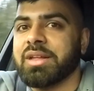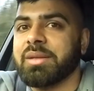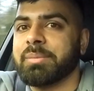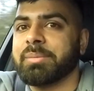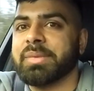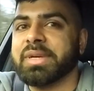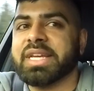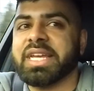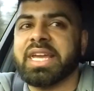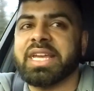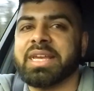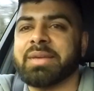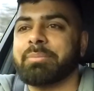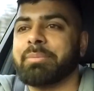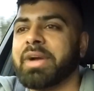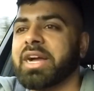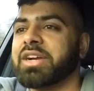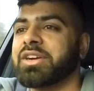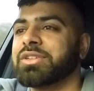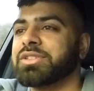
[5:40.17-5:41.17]
but getting
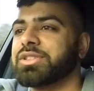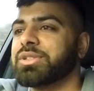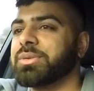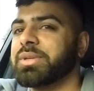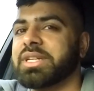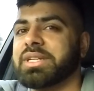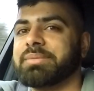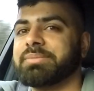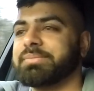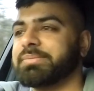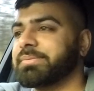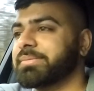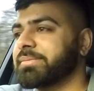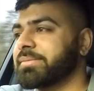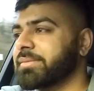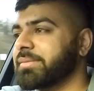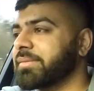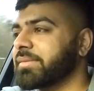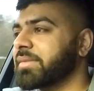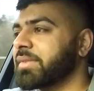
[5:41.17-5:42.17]
back onto it.
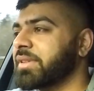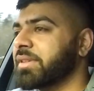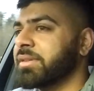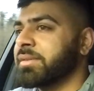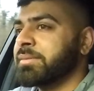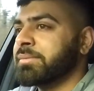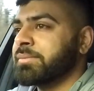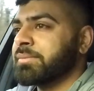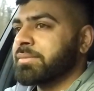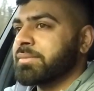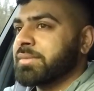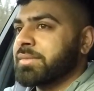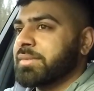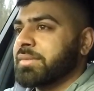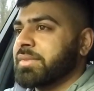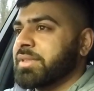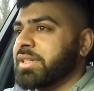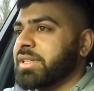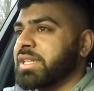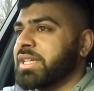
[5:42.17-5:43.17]

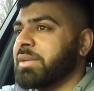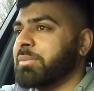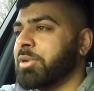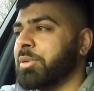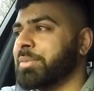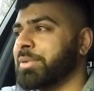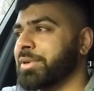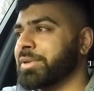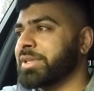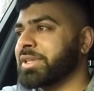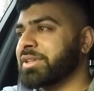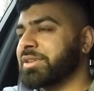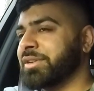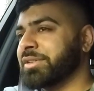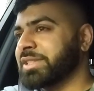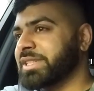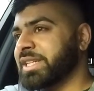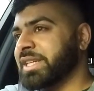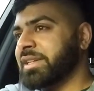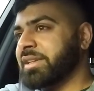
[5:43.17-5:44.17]
Gonna keep uploading
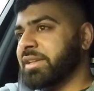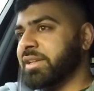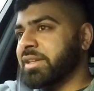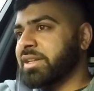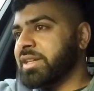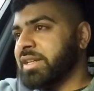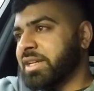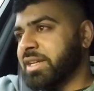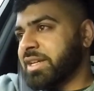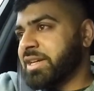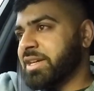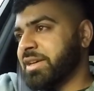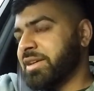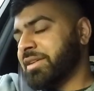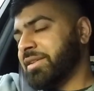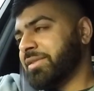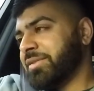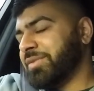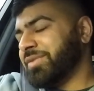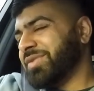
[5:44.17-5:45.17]
content.
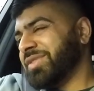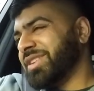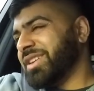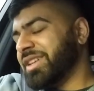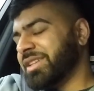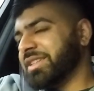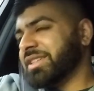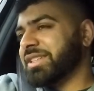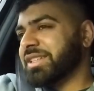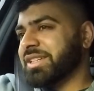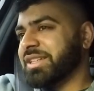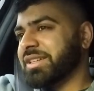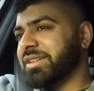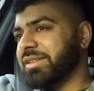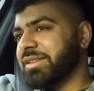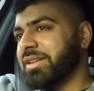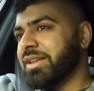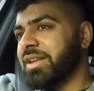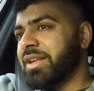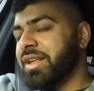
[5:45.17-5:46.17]
Got another
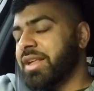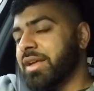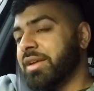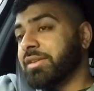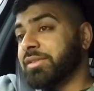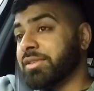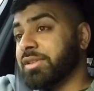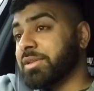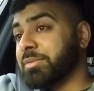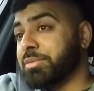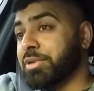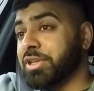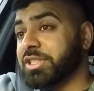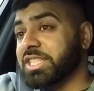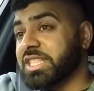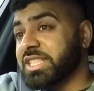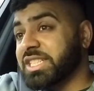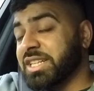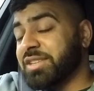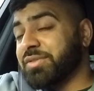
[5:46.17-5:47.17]

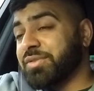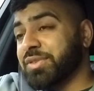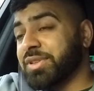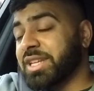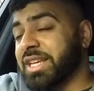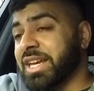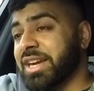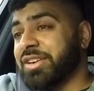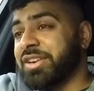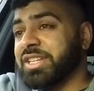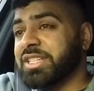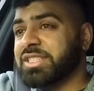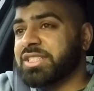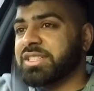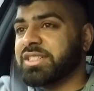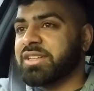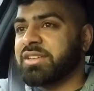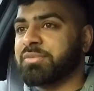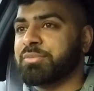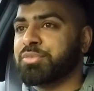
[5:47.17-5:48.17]
project in for the garage.
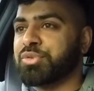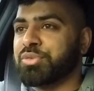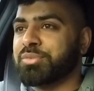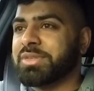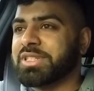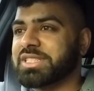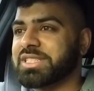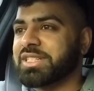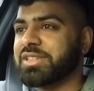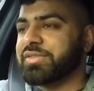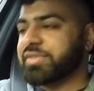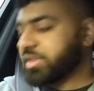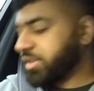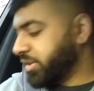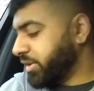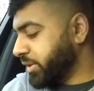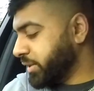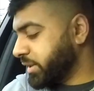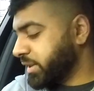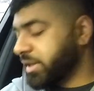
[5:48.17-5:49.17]
I brought myself a
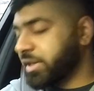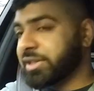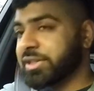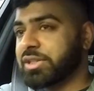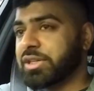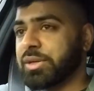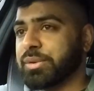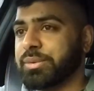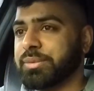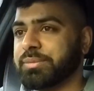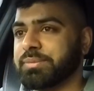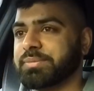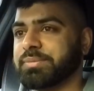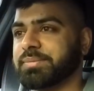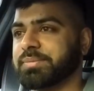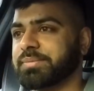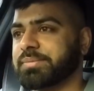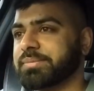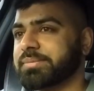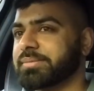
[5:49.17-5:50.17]
Toyota Aygo,
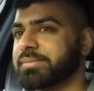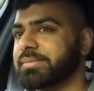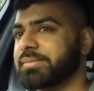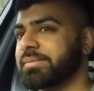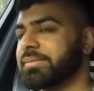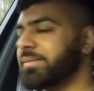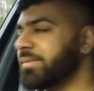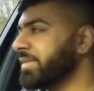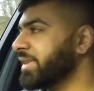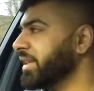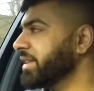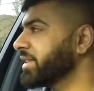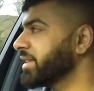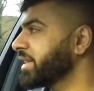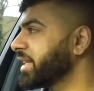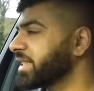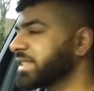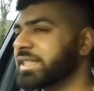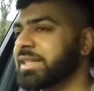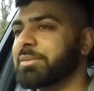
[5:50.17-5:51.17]
so
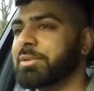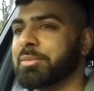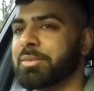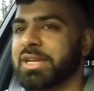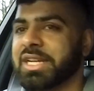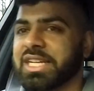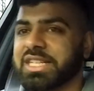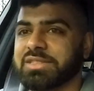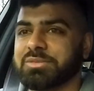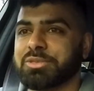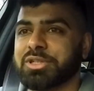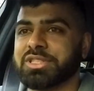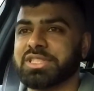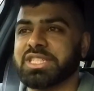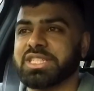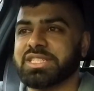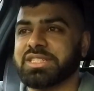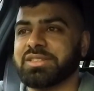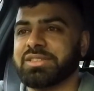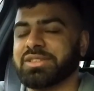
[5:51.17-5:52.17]
that's gonna be my next
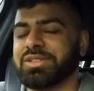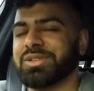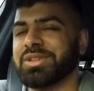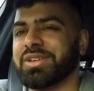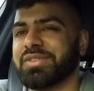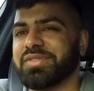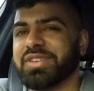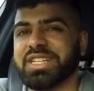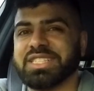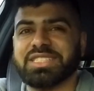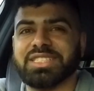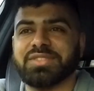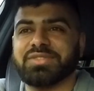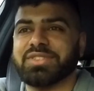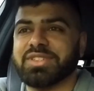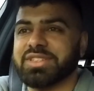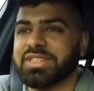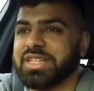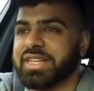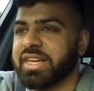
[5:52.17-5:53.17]
project, doing a facelift
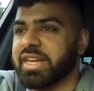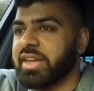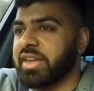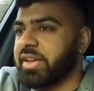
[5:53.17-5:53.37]
on there.